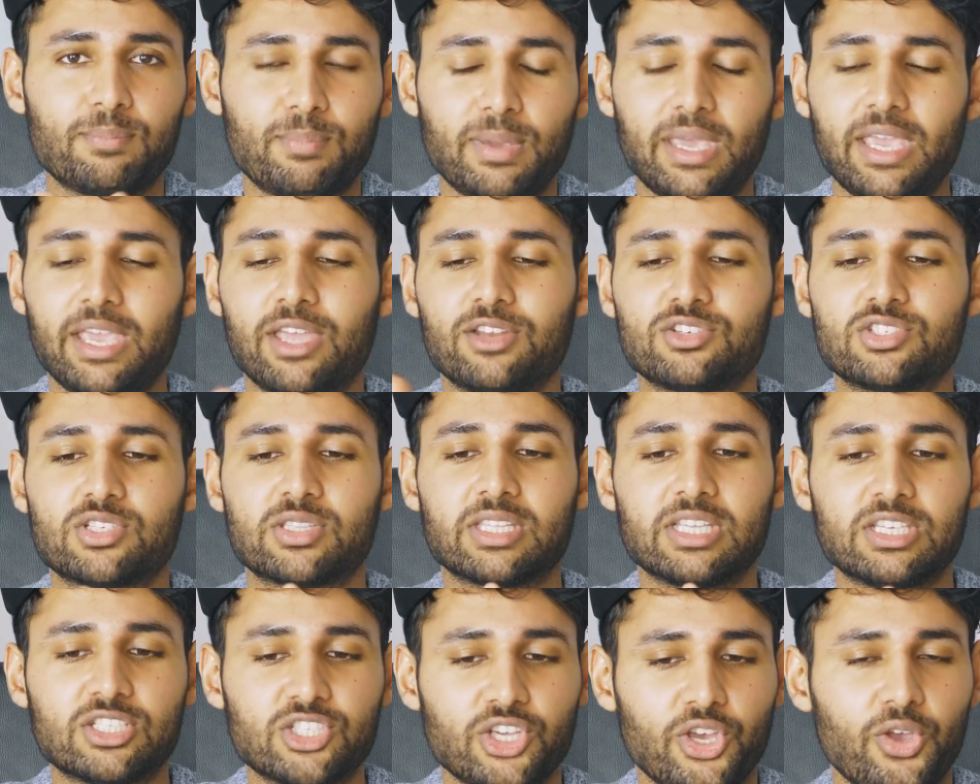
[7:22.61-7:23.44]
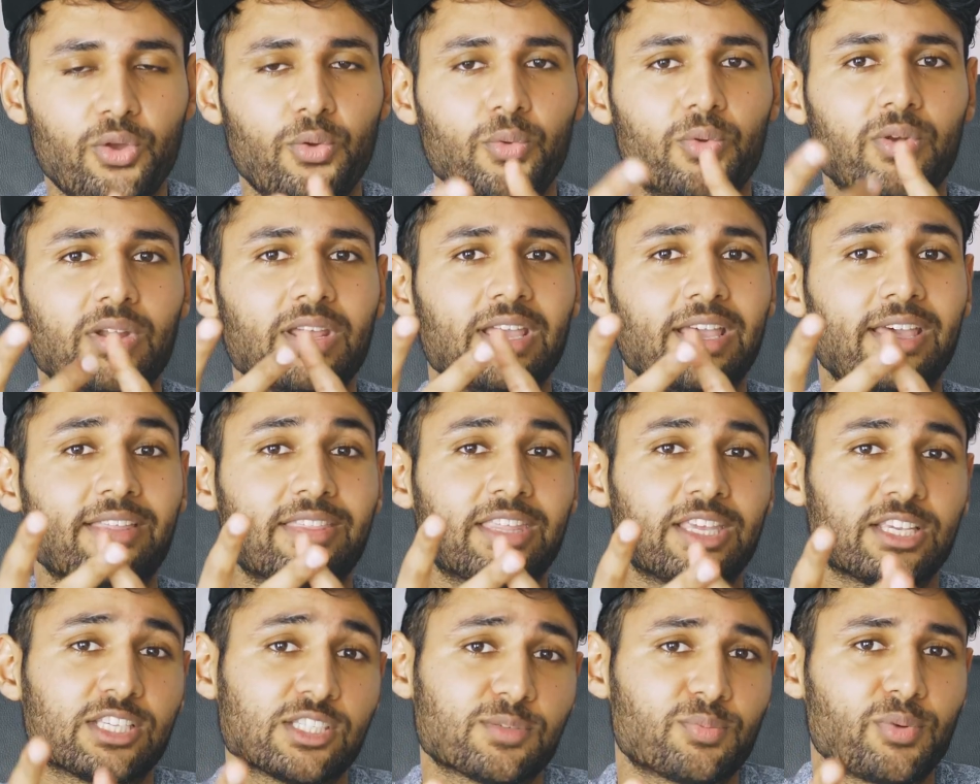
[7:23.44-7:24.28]
pitch, the tone, the
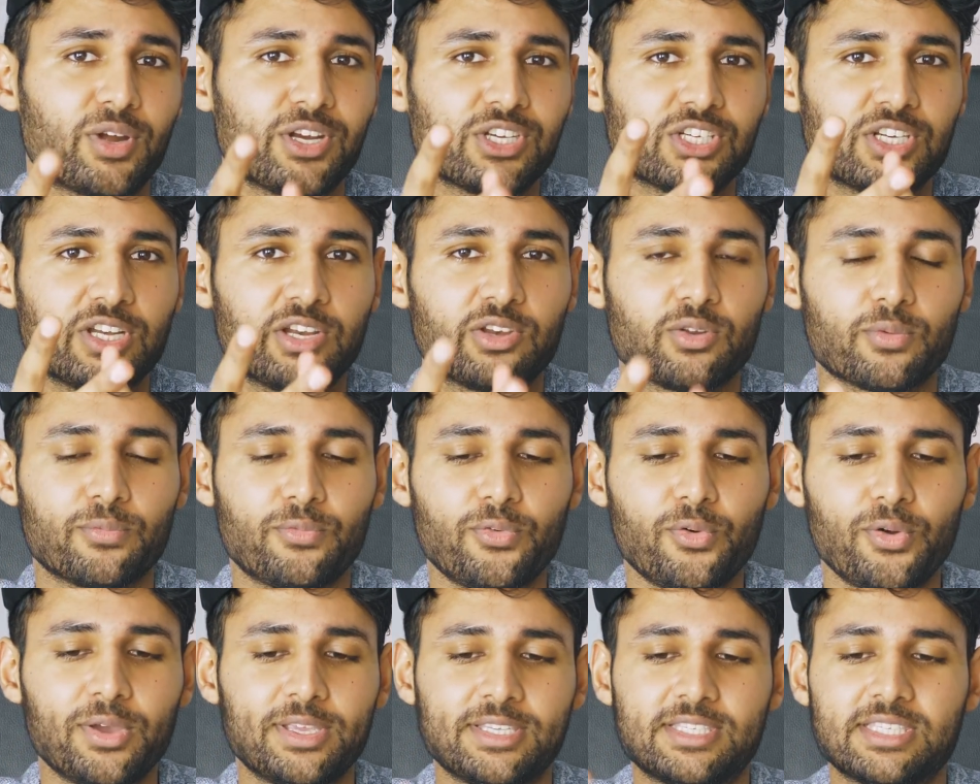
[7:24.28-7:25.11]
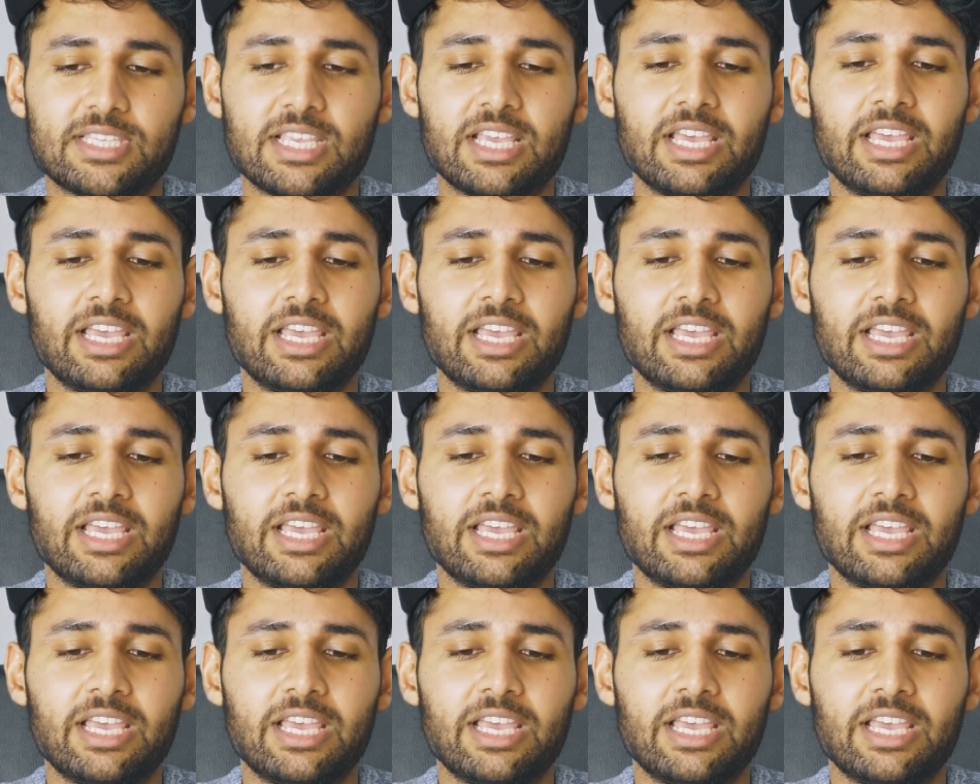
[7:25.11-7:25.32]
expression in your voice